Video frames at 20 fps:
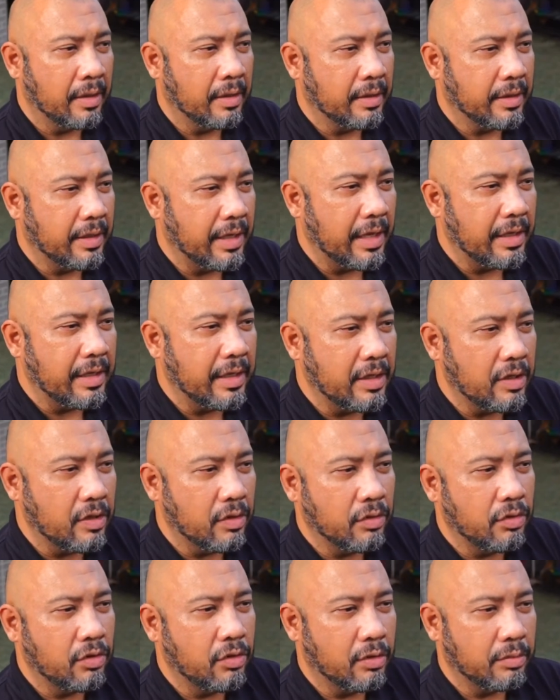getting
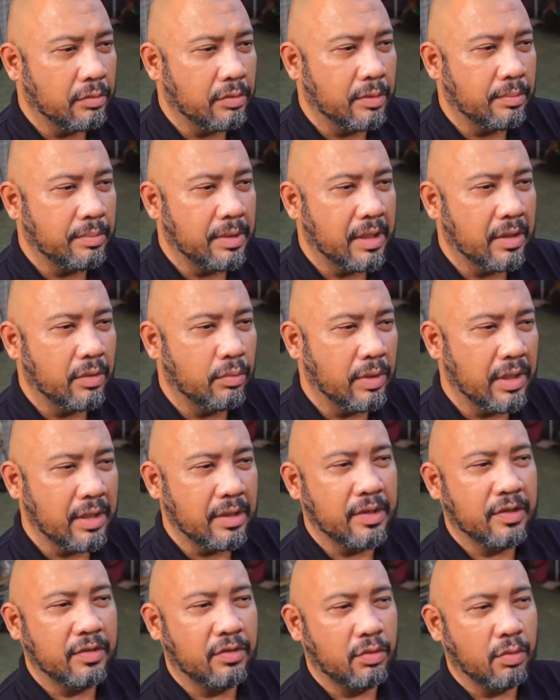YouTube to be a witness